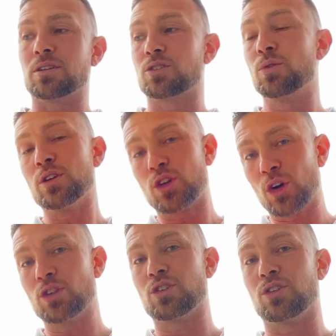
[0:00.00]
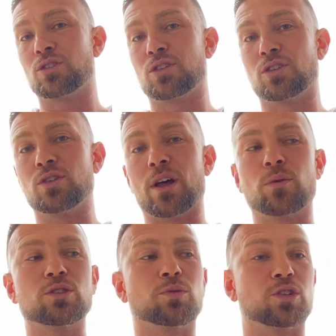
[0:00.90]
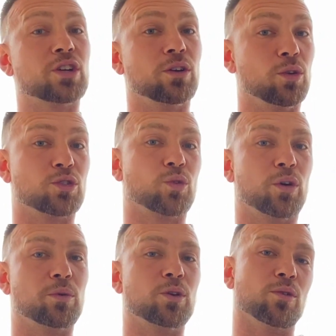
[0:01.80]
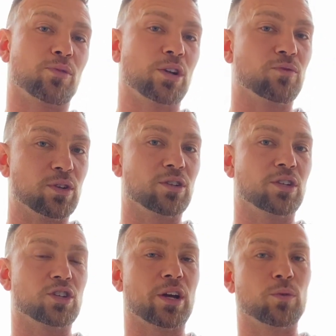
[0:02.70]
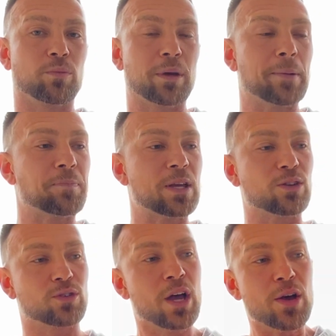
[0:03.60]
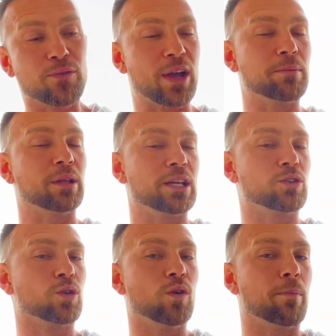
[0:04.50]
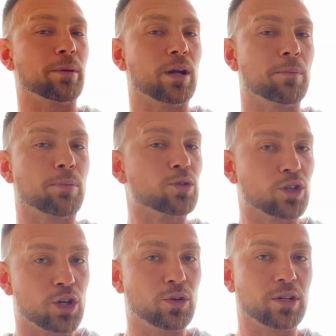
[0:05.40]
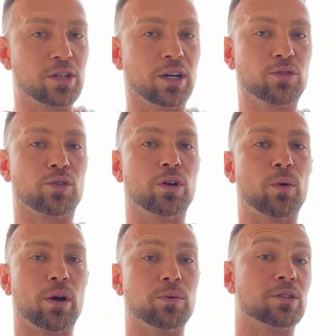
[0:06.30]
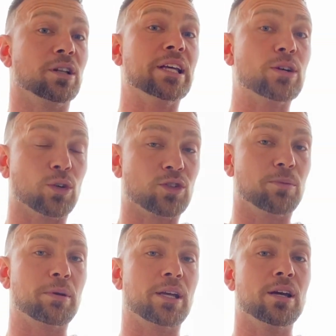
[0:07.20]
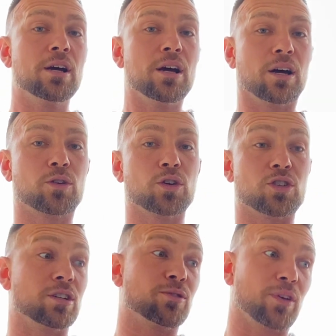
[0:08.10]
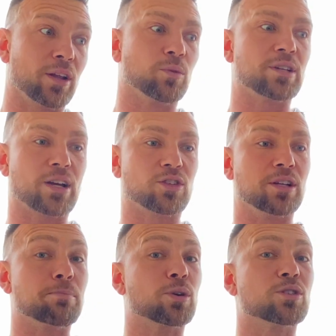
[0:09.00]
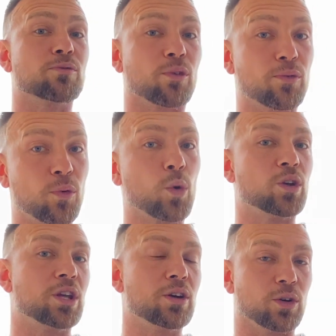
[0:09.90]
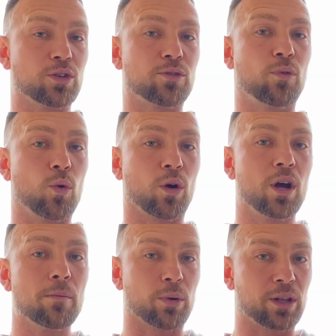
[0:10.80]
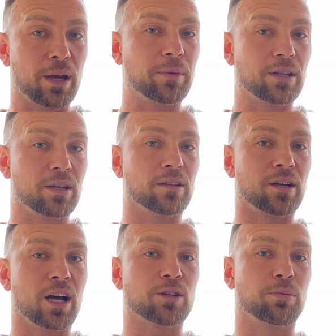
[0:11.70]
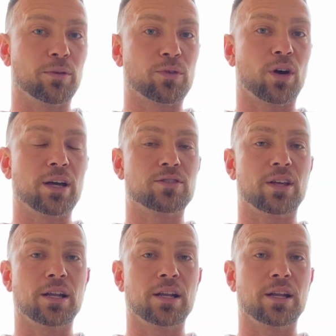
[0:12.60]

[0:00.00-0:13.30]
To encourage you to do that, I just want to share a little story with you a friend recently shared with me. His family grew up in a persecuted country where it was illegal to be a Christian. His father was actually in prison for 4 years for proclaiming the gospel of Christ.